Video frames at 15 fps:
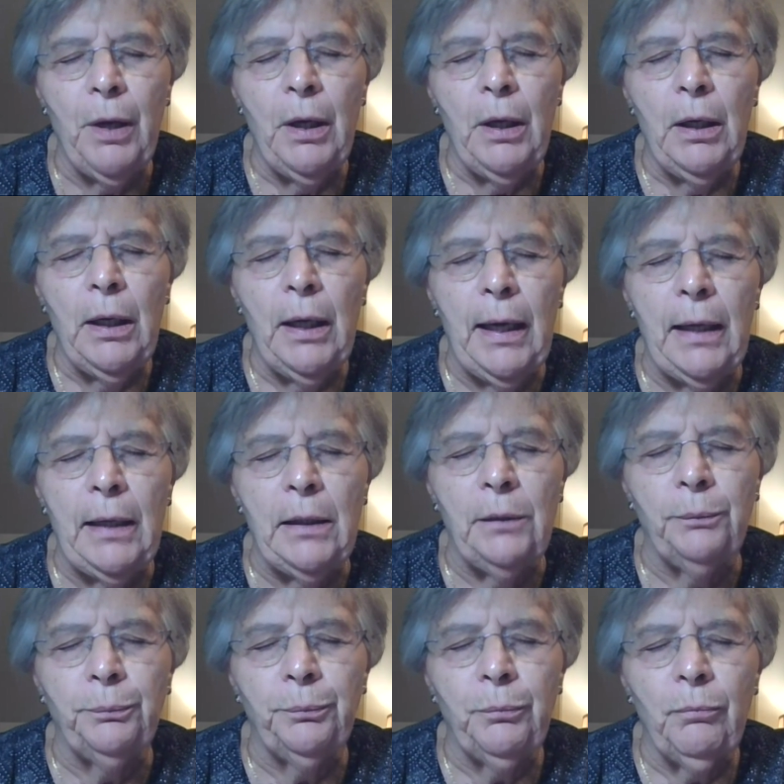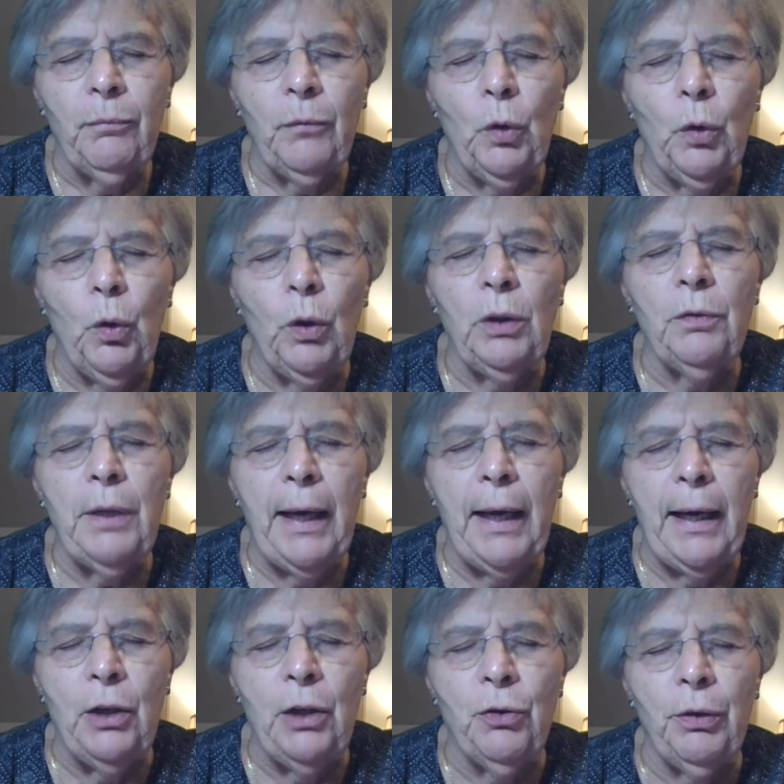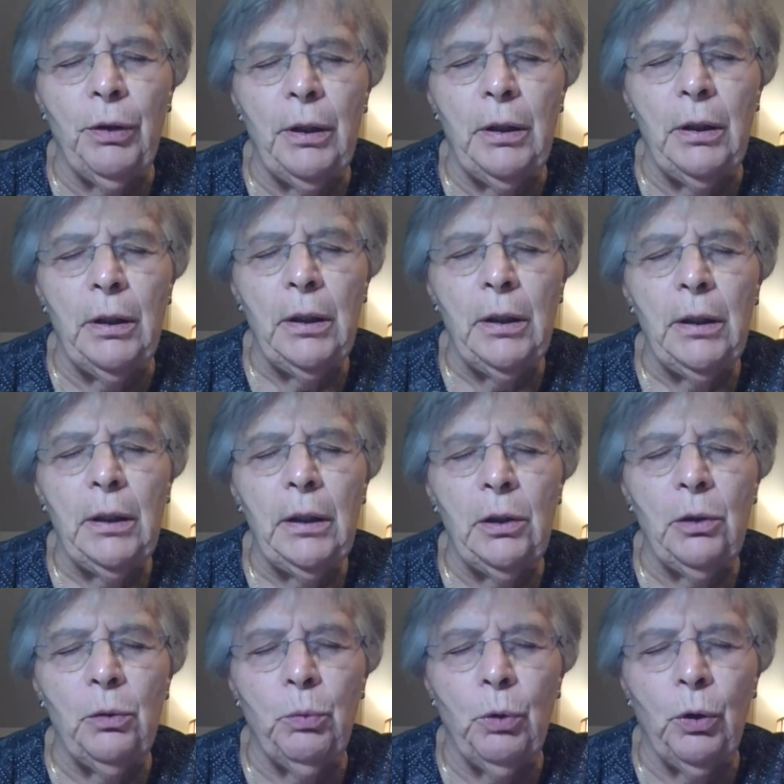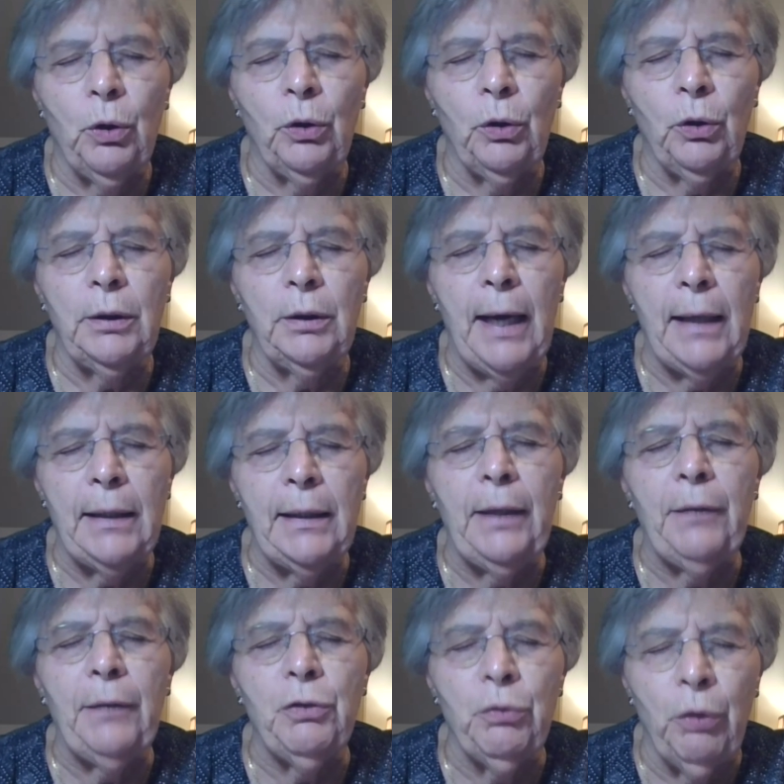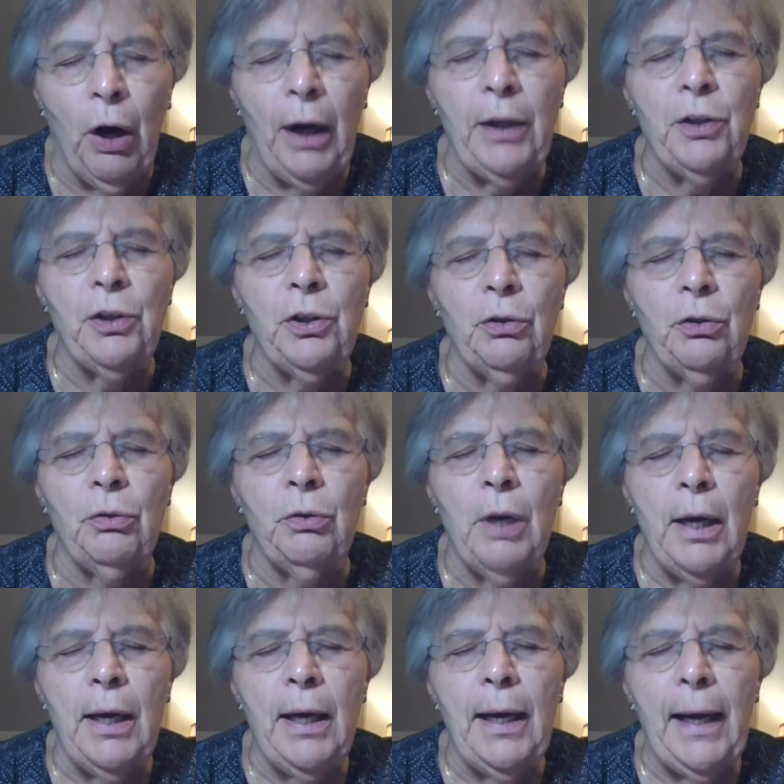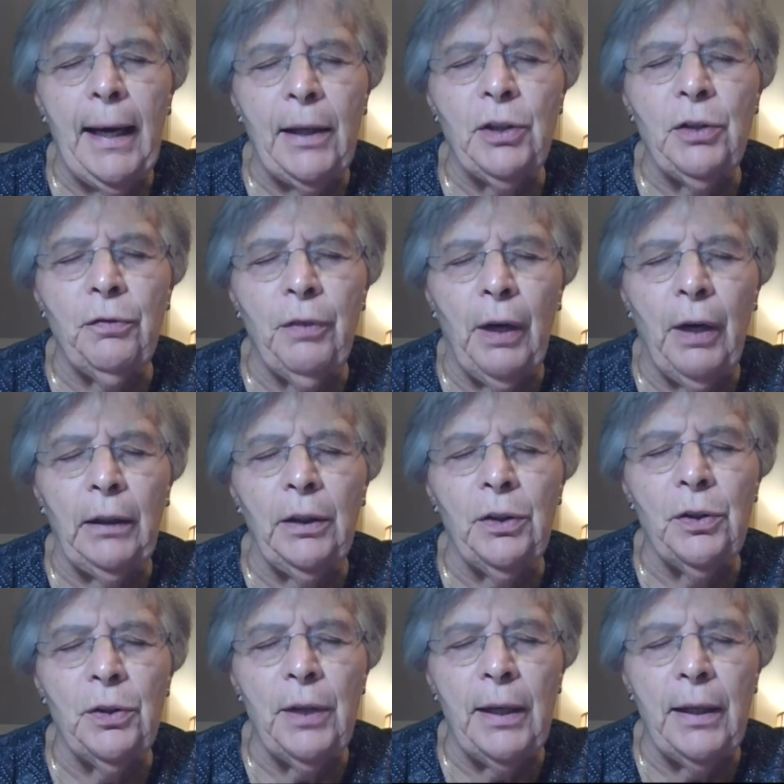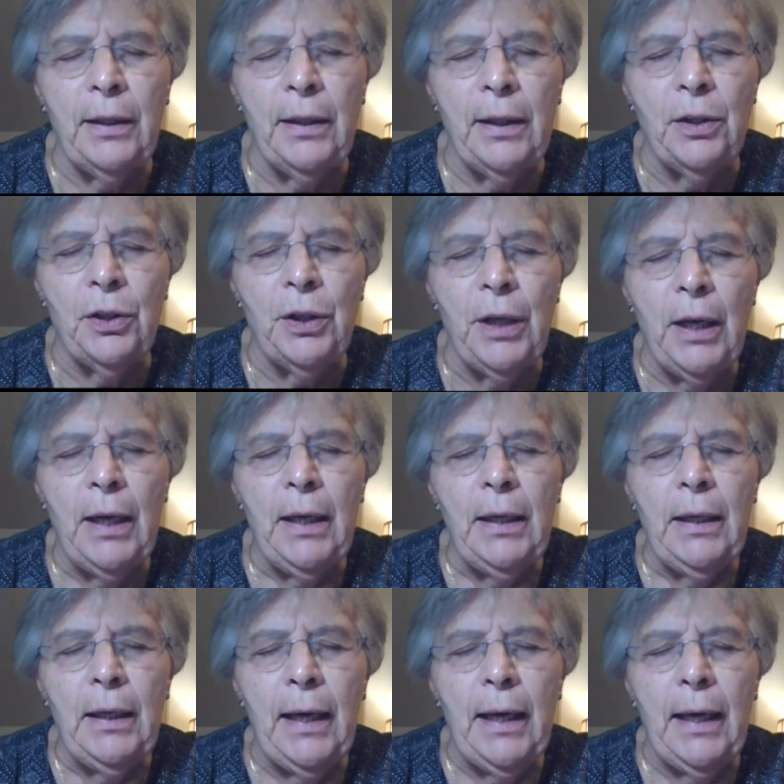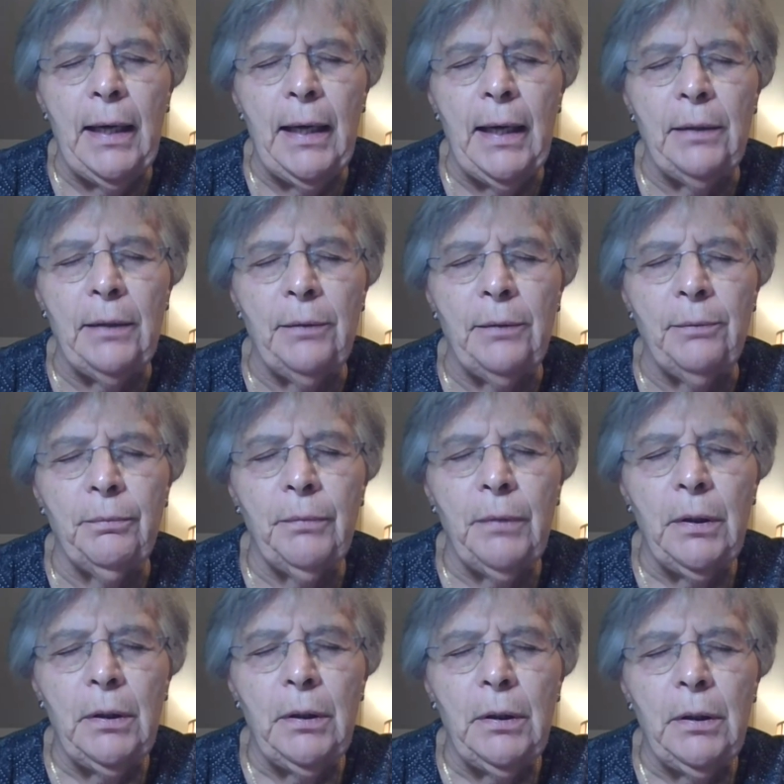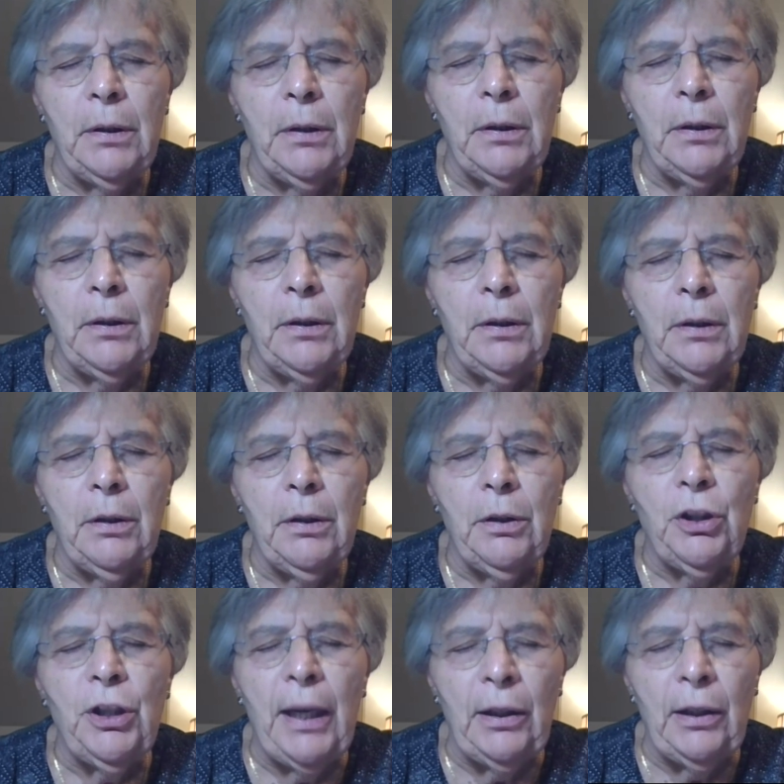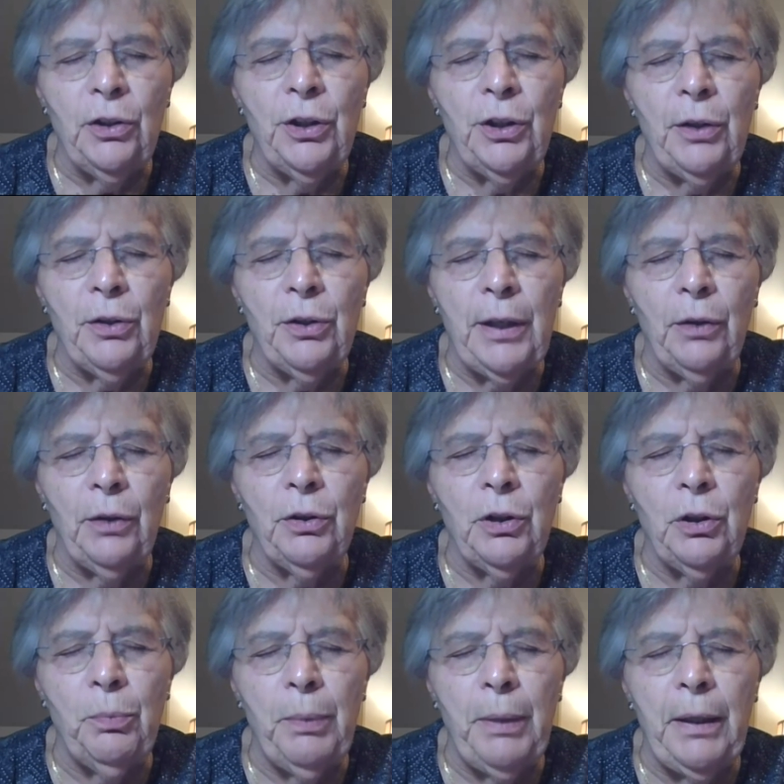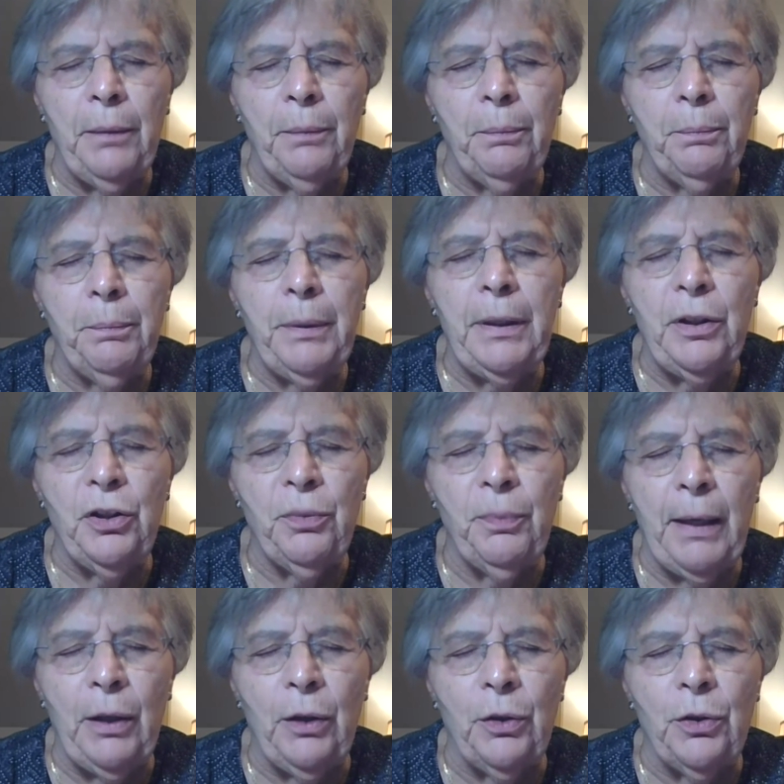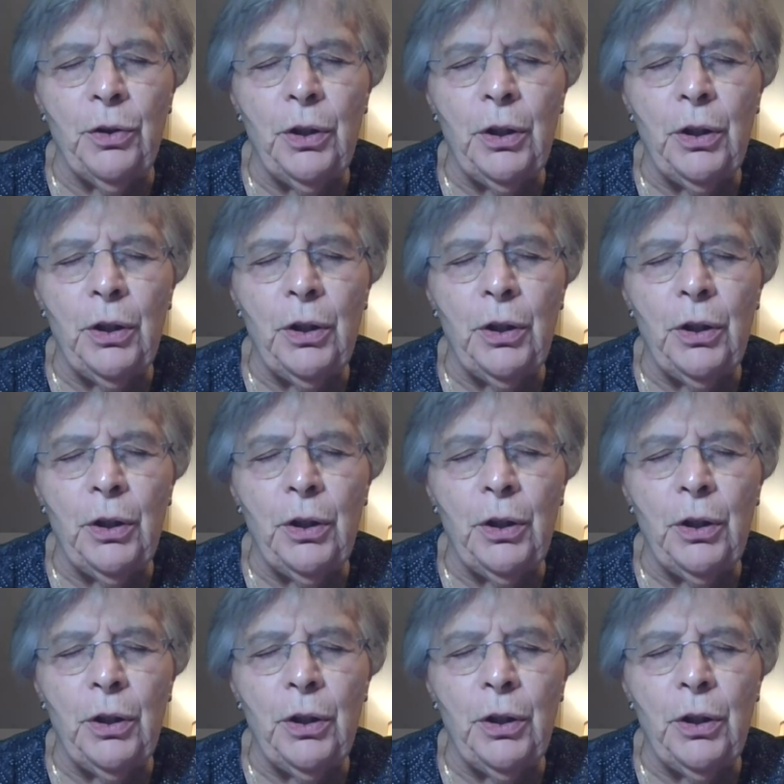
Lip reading: and all of the hatred in the world that gives rise to acts of violence like this, and challenge ourselves to be peacemakers